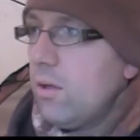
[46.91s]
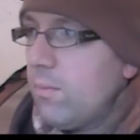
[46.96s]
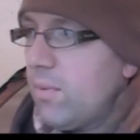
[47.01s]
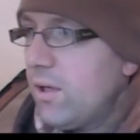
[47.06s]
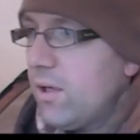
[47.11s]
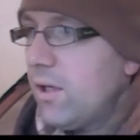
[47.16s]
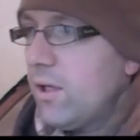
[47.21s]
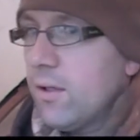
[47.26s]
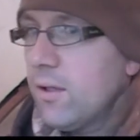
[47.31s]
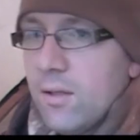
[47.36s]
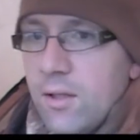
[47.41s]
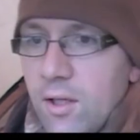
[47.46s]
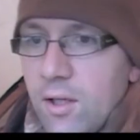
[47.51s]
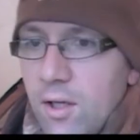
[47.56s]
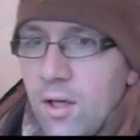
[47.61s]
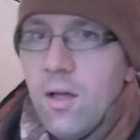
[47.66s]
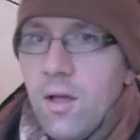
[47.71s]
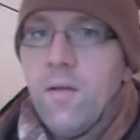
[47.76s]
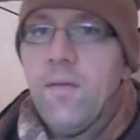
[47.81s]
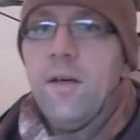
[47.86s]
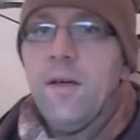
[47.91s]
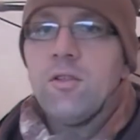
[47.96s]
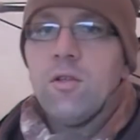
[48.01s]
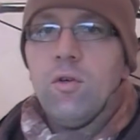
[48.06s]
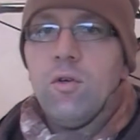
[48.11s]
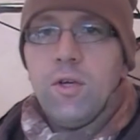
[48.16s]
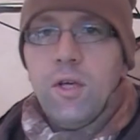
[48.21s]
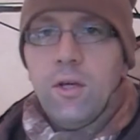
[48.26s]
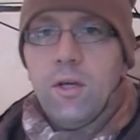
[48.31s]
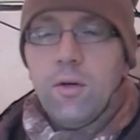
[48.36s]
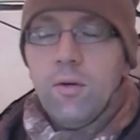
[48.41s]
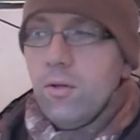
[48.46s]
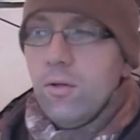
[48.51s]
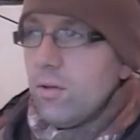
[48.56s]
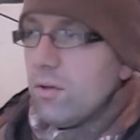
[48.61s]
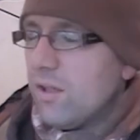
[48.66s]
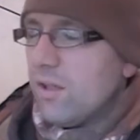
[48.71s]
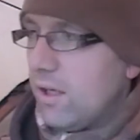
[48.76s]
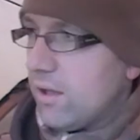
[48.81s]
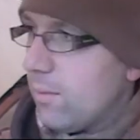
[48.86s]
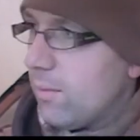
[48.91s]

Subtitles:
But things are looking good at the